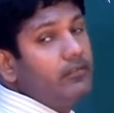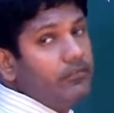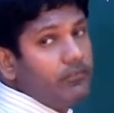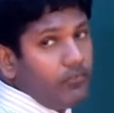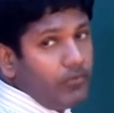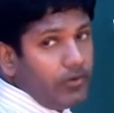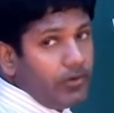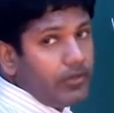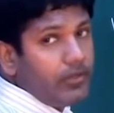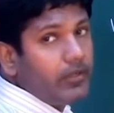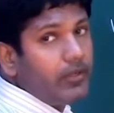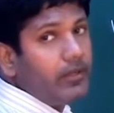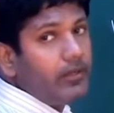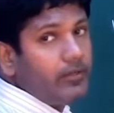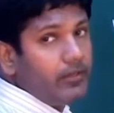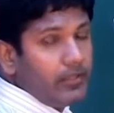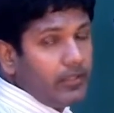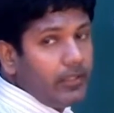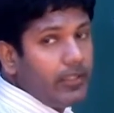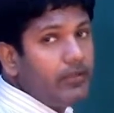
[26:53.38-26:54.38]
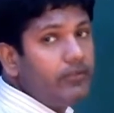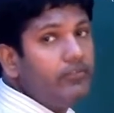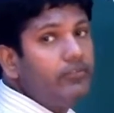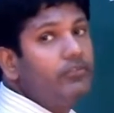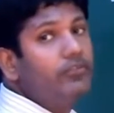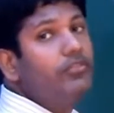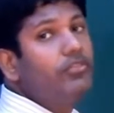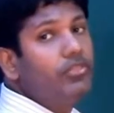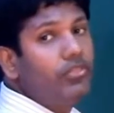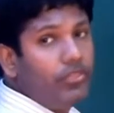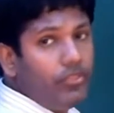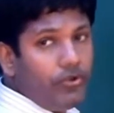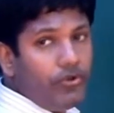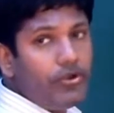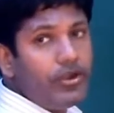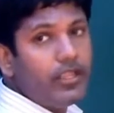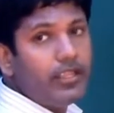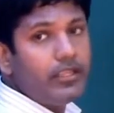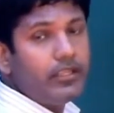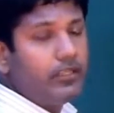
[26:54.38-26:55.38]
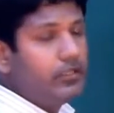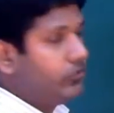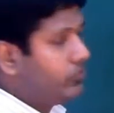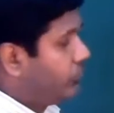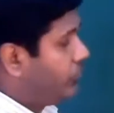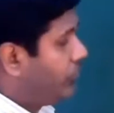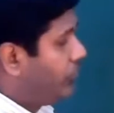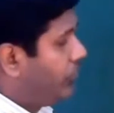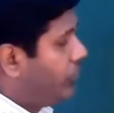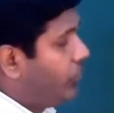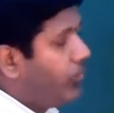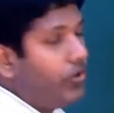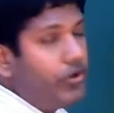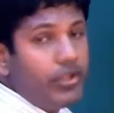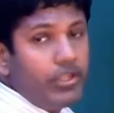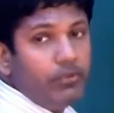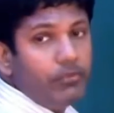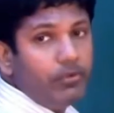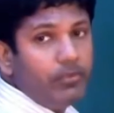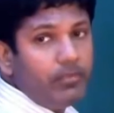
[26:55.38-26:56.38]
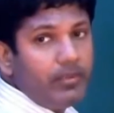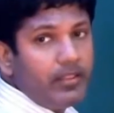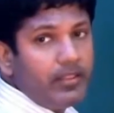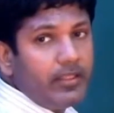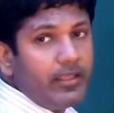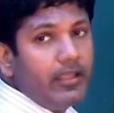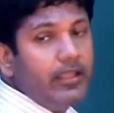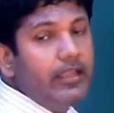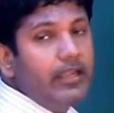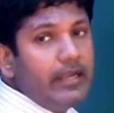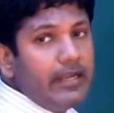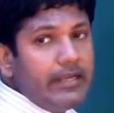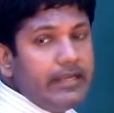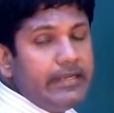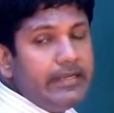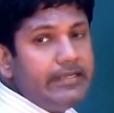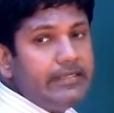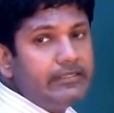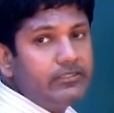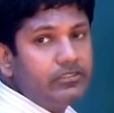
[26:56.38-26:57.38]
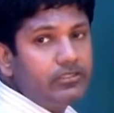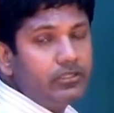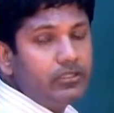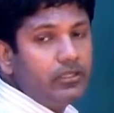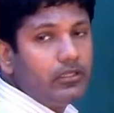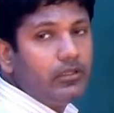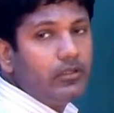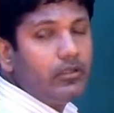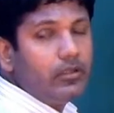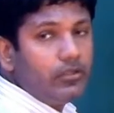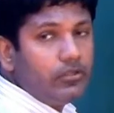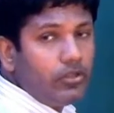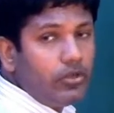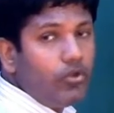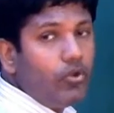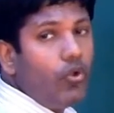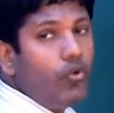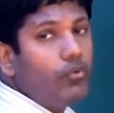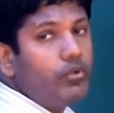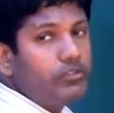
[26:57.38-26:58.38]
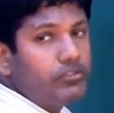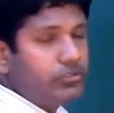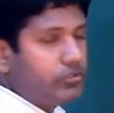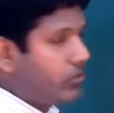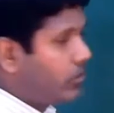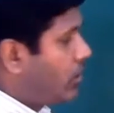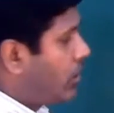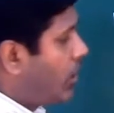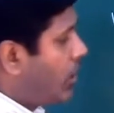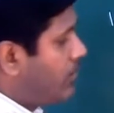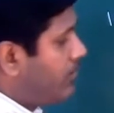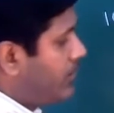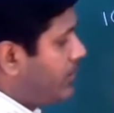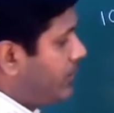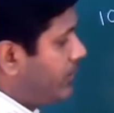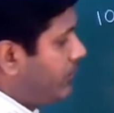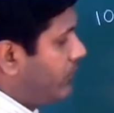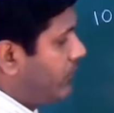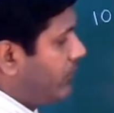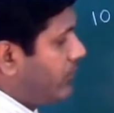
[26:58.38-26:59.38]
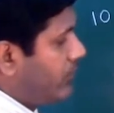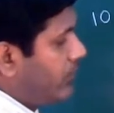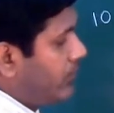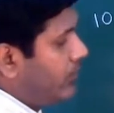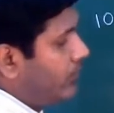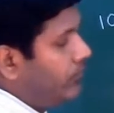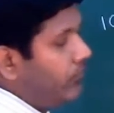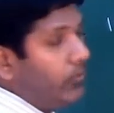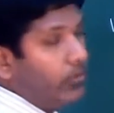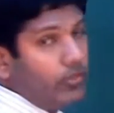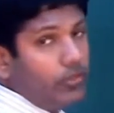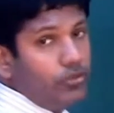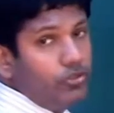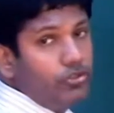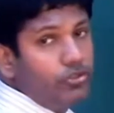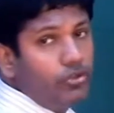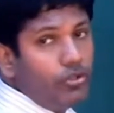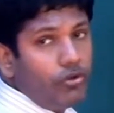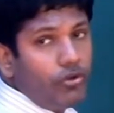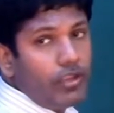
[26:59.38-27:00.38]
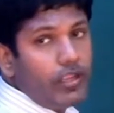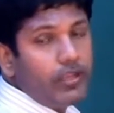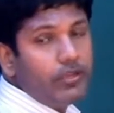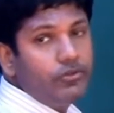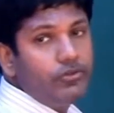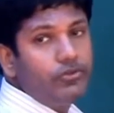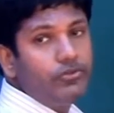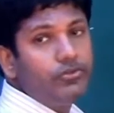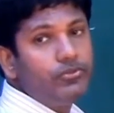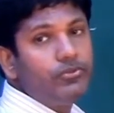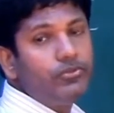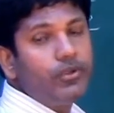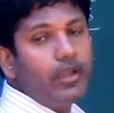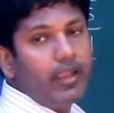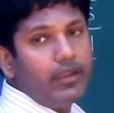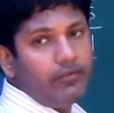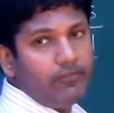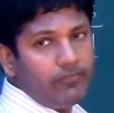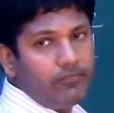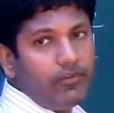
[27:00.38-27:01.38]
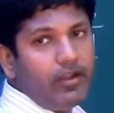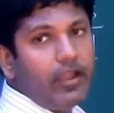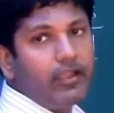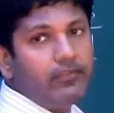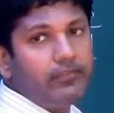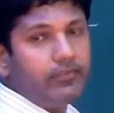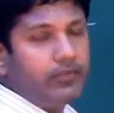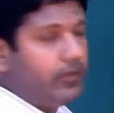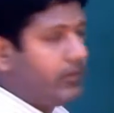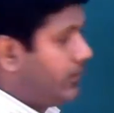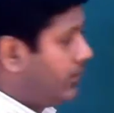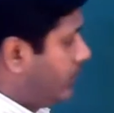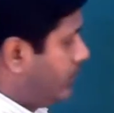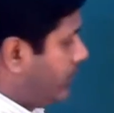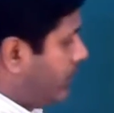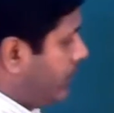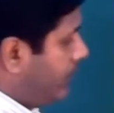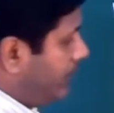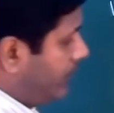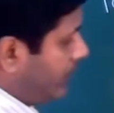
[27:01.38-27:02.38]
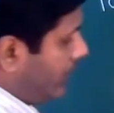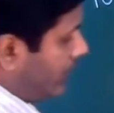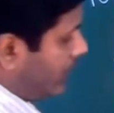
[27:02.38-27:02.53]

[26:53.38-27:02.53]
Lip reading: Very good. It's 30. So 30 would be the lowest common for 3, 2, and 5. Alright?